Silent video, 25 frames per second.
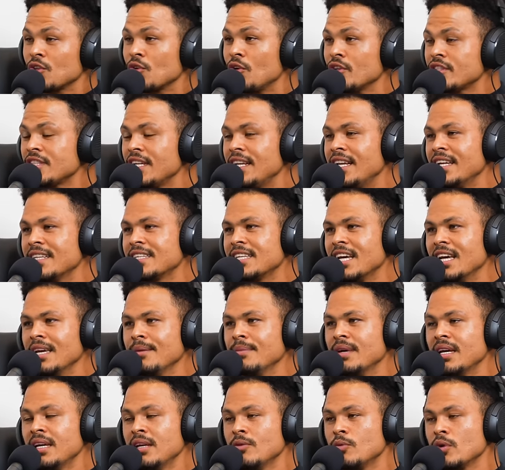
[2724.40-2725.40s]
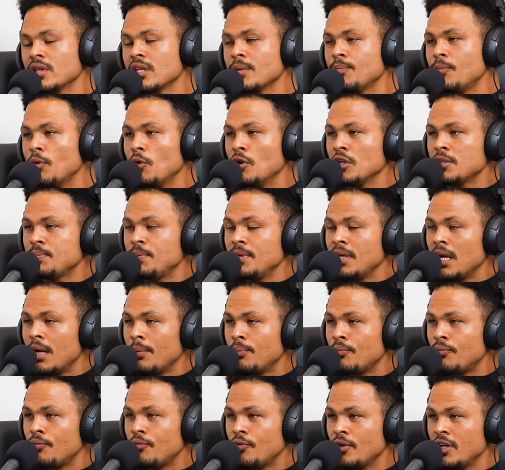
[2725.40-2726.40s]
thoughts on that game, eh? Will the boys be up
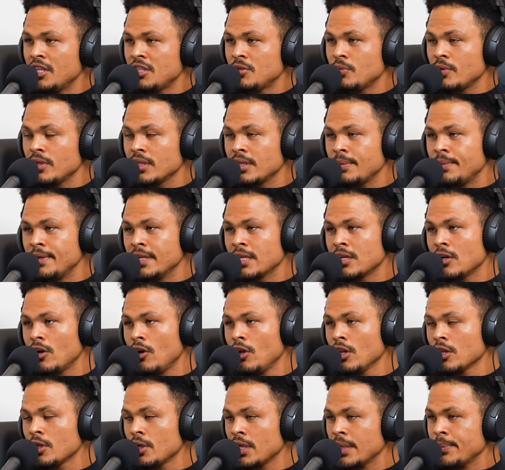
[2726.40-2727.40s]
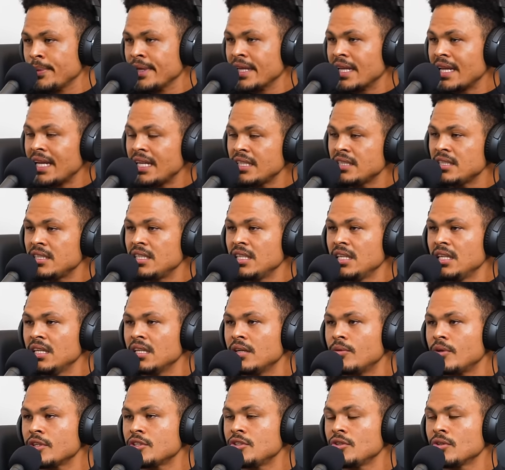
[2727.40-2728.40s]
fresh? Will they be cold? Will they be rusty?
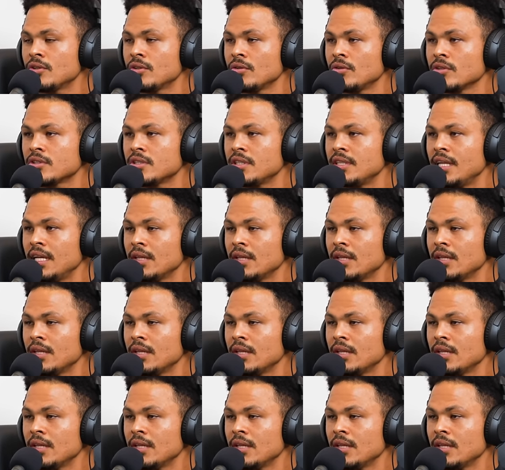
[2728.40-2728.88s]
What's your thoughts on